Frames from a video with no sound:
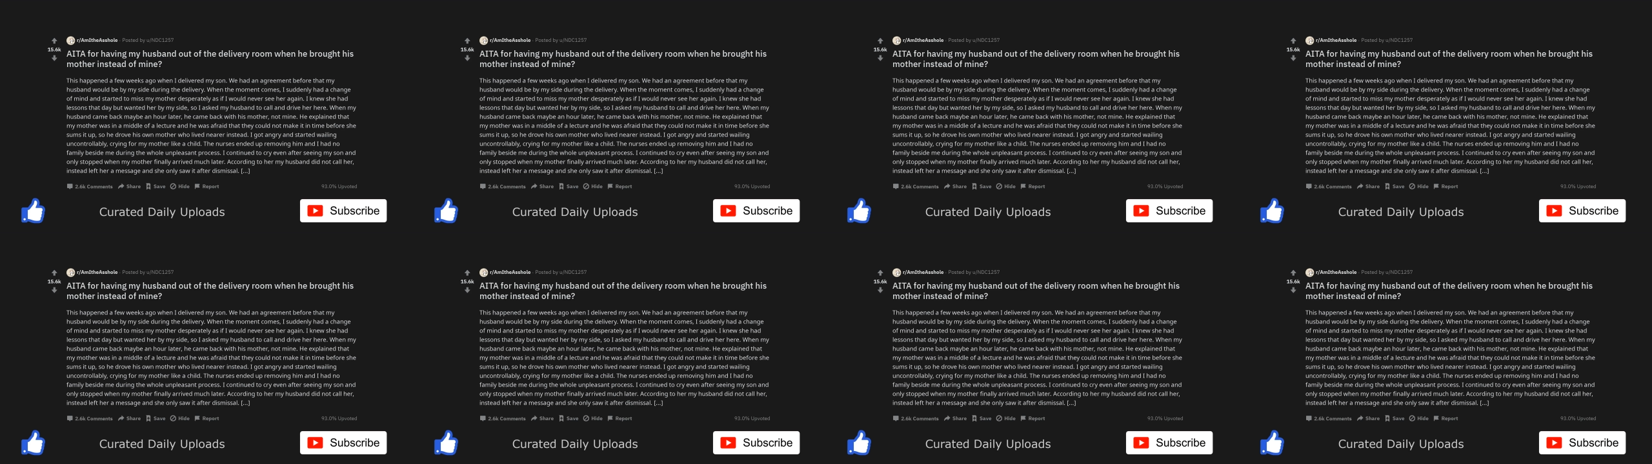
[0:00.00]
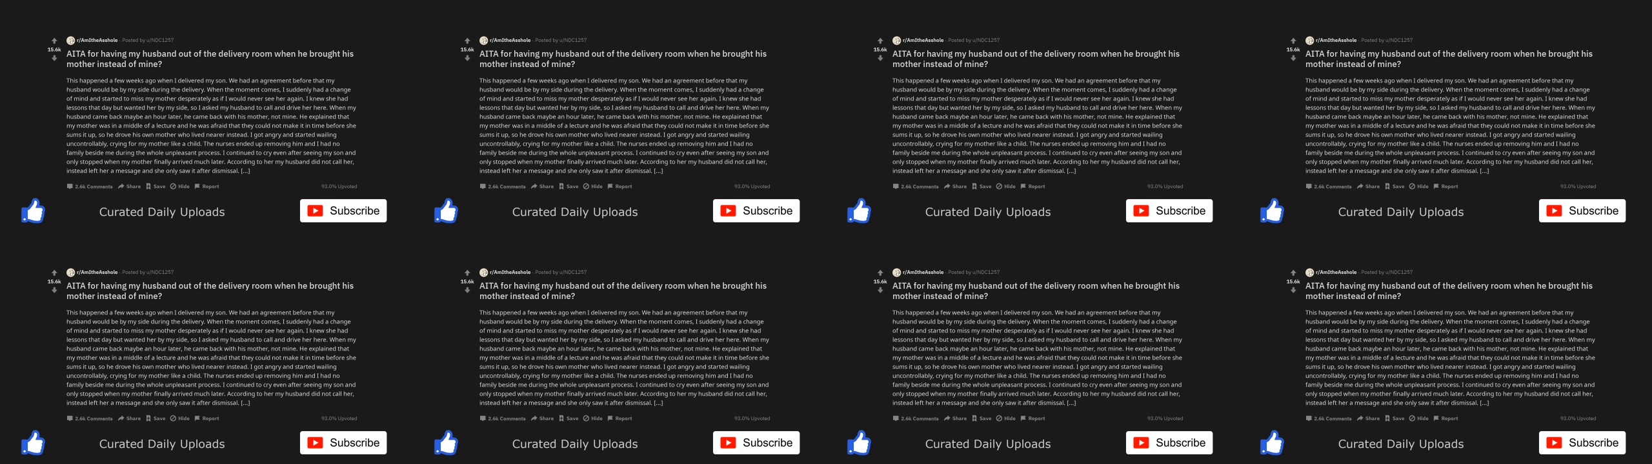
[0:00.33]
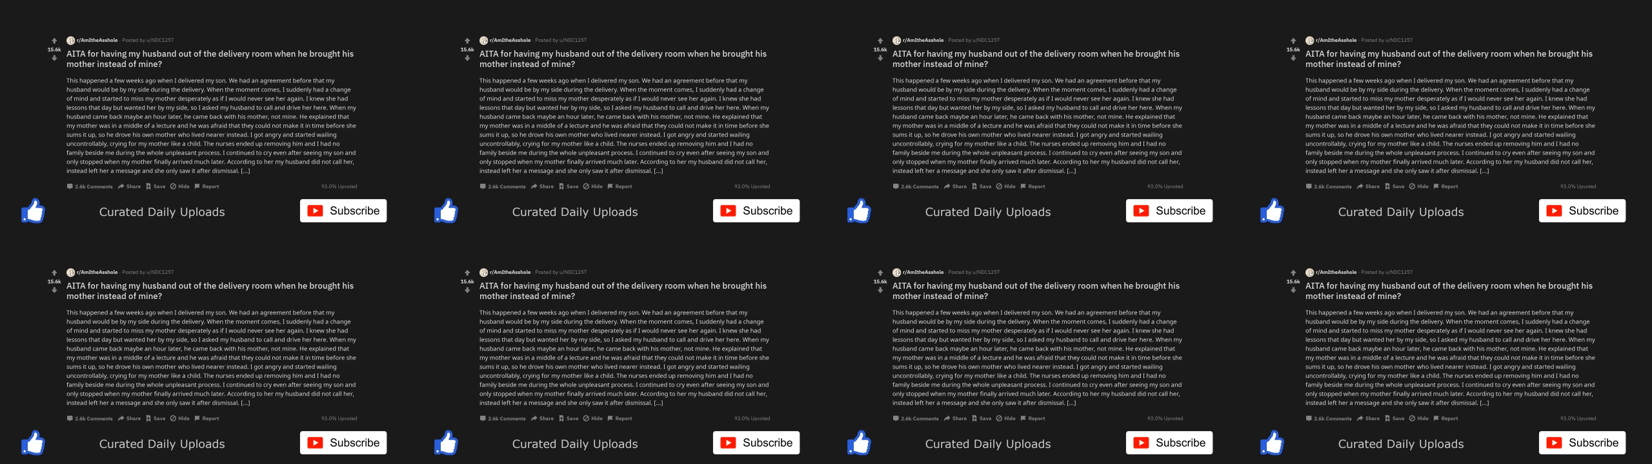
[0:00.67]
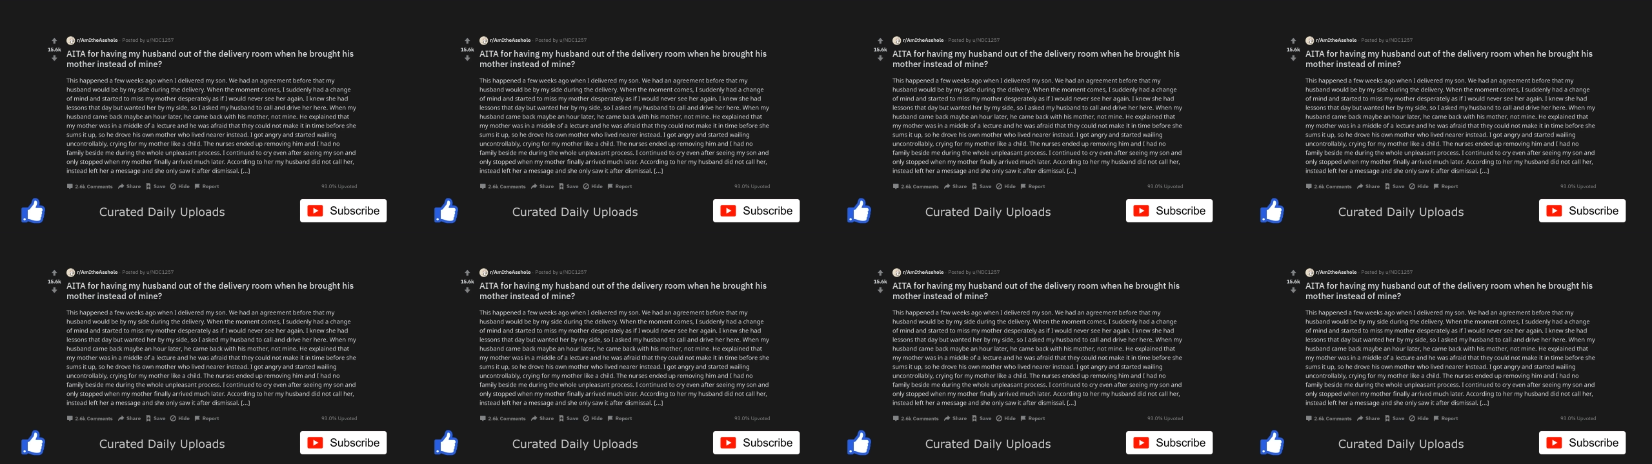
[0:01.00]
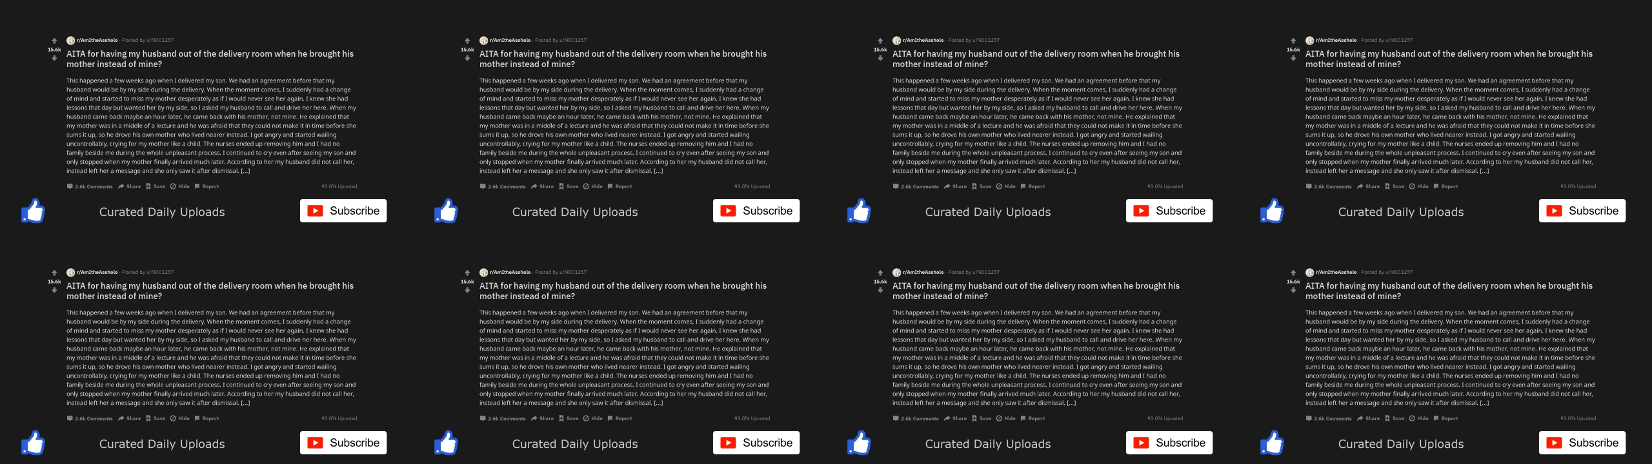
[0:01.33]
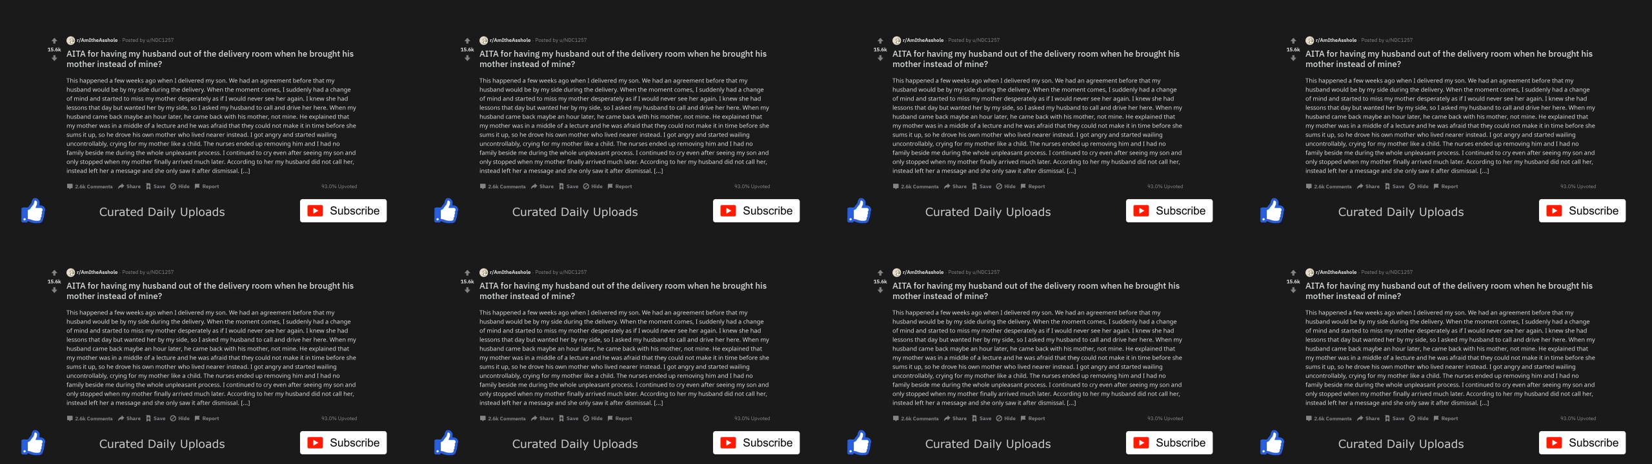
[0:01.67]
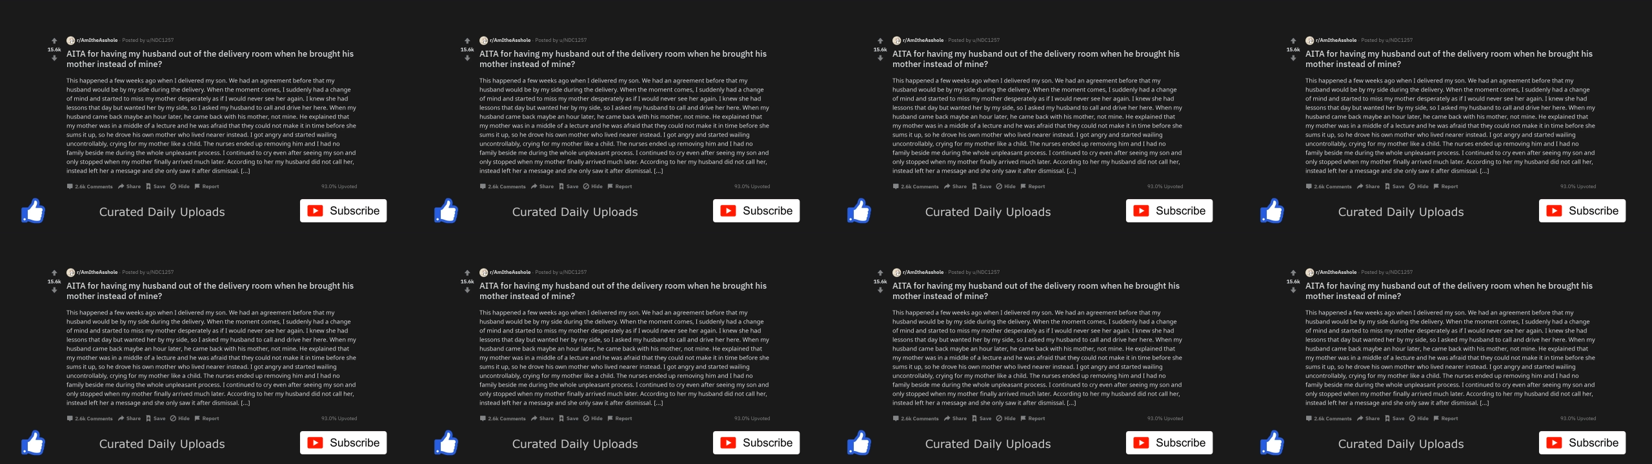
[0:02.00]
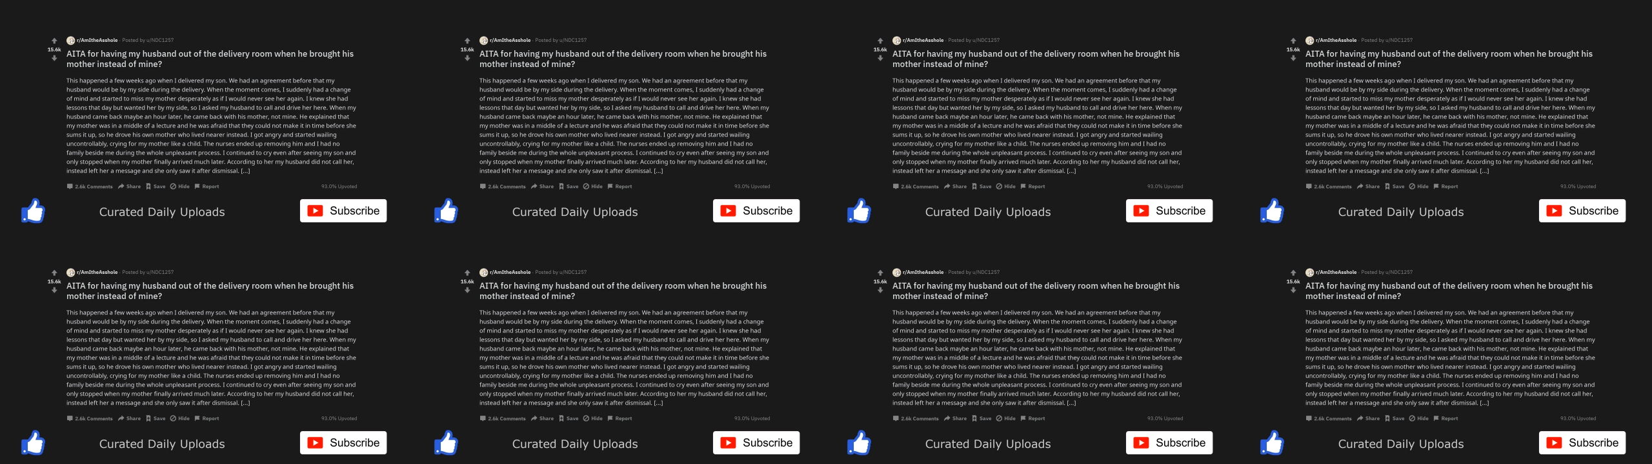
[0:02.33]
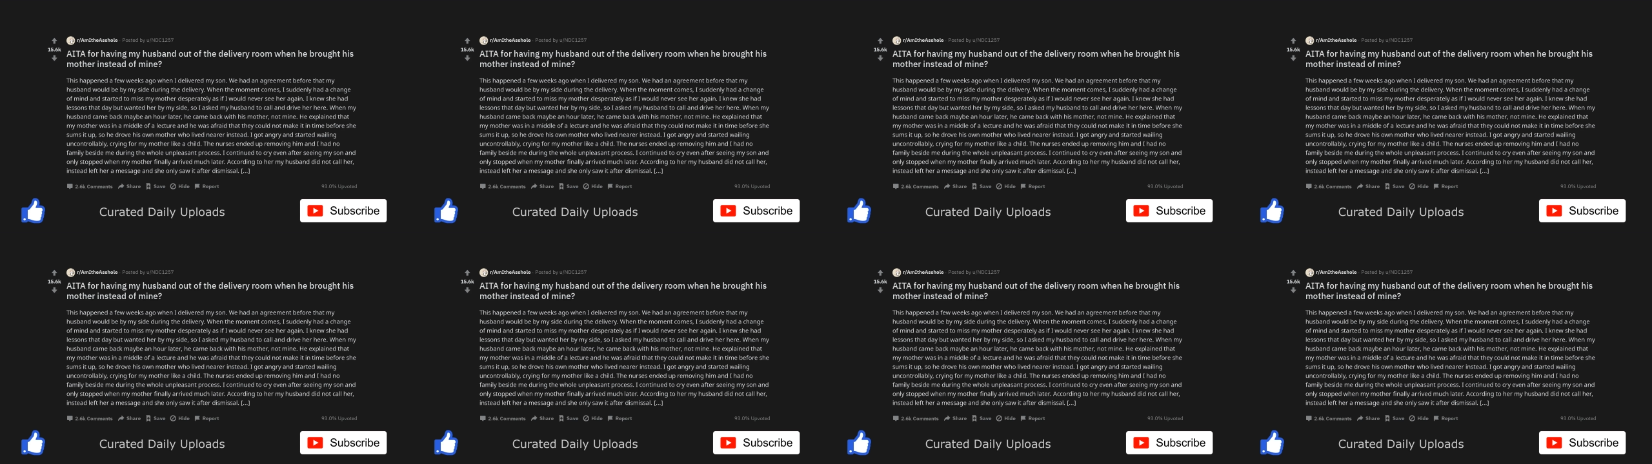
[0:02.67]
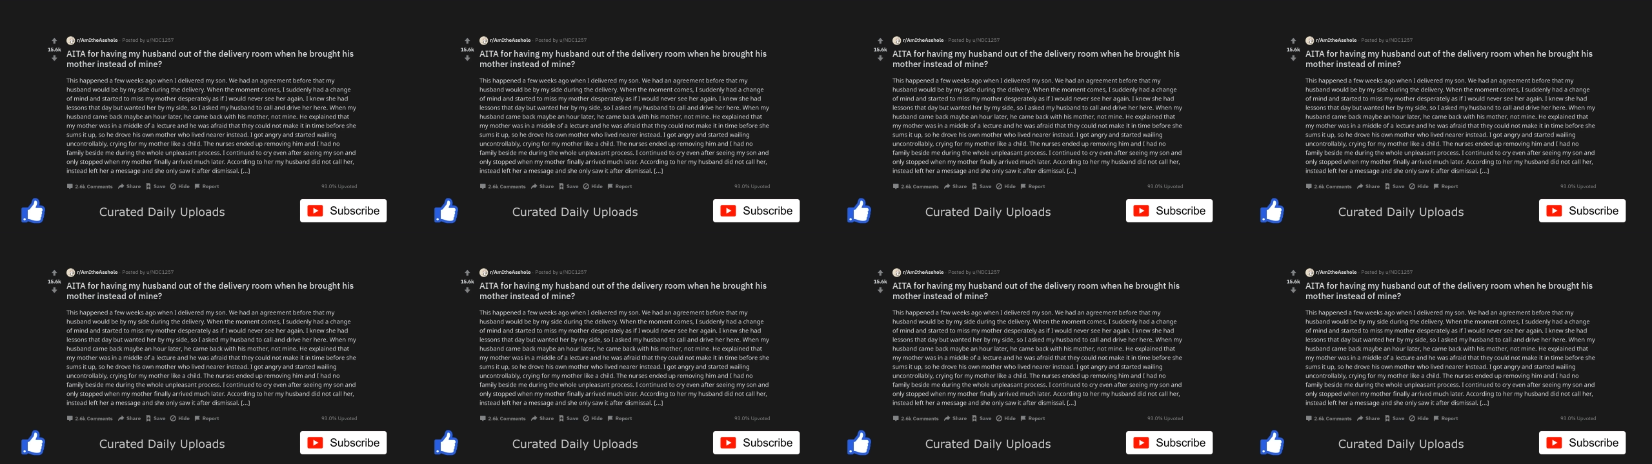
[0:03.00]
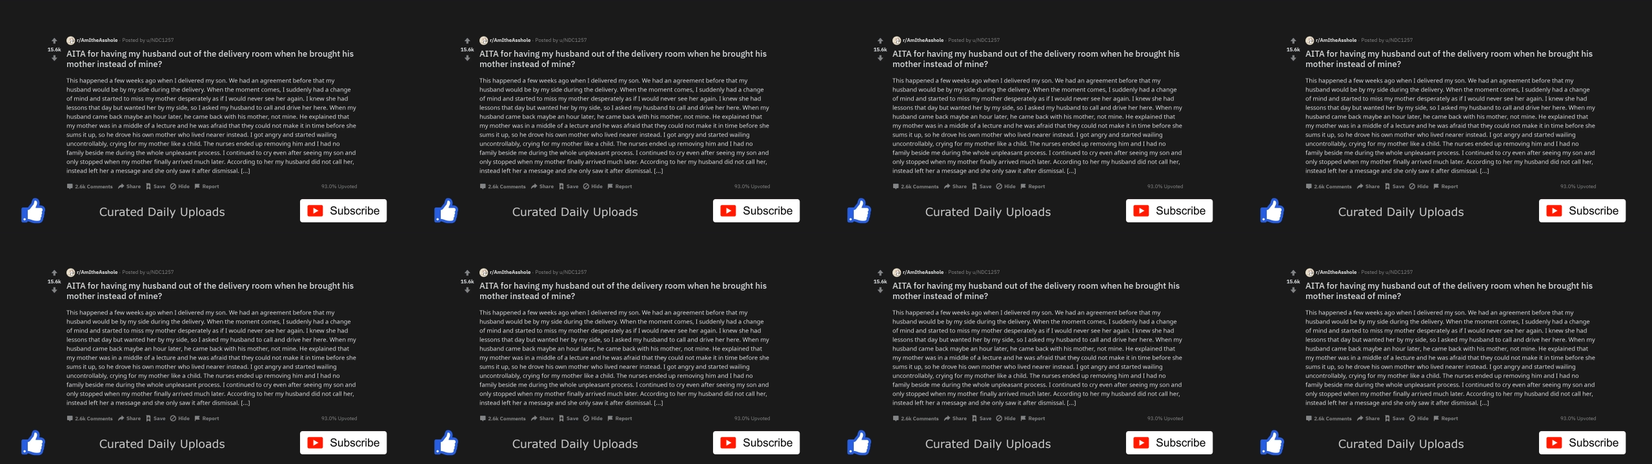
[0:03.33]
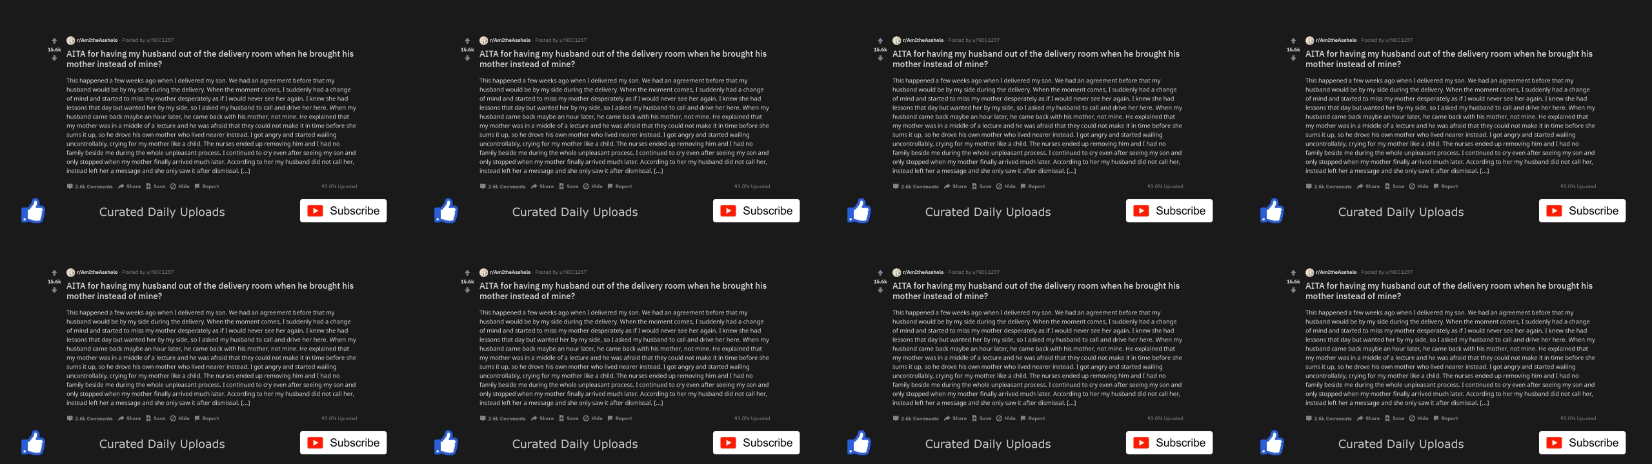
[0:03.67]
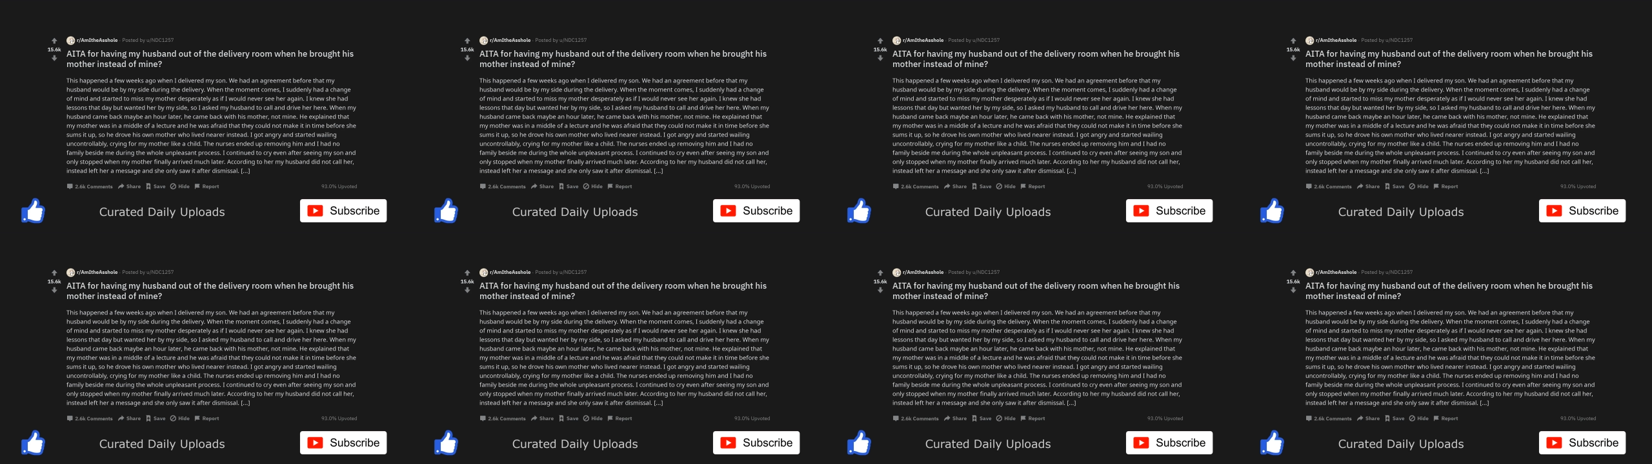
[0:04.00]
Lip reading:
(no speaker visible)